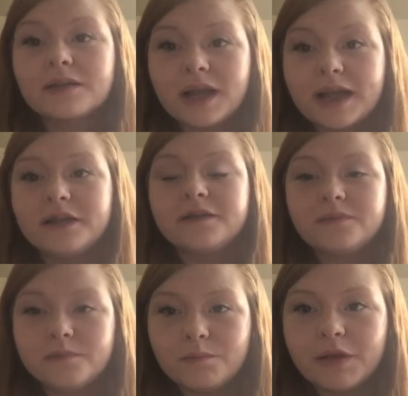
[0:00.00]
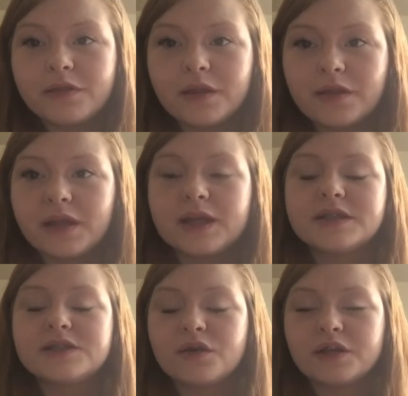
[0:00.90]
kind of monthly
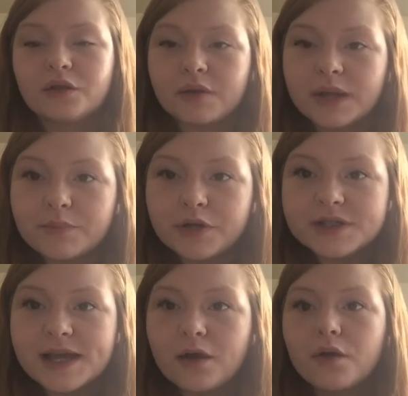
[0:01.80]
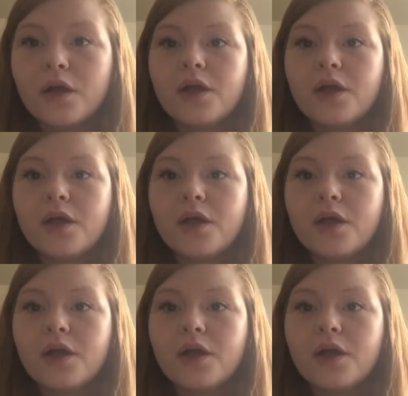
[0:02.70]
thing so I don't get burnt out